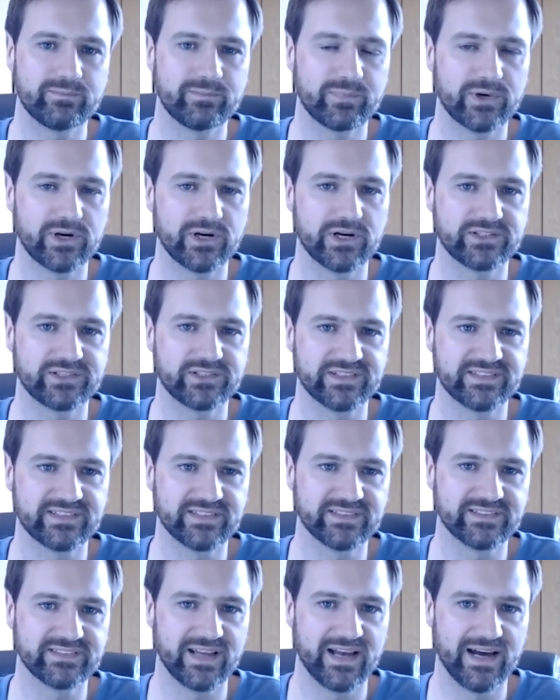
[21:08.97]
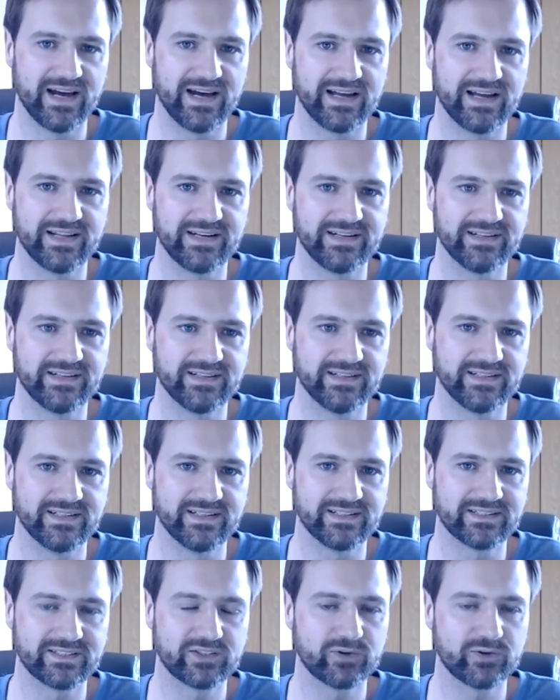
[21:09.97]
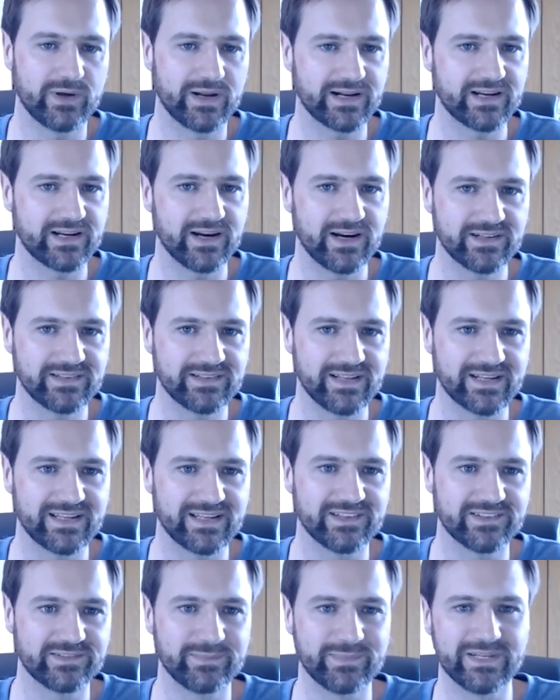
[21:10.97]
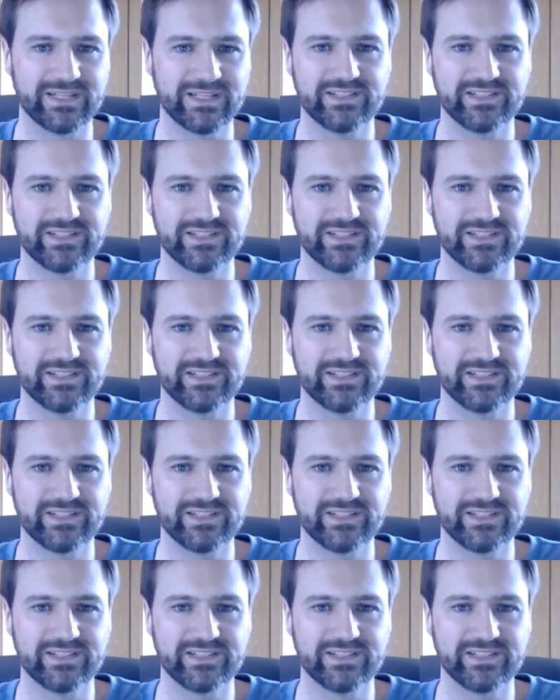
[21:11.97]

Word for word: purchases on a credit card that gives me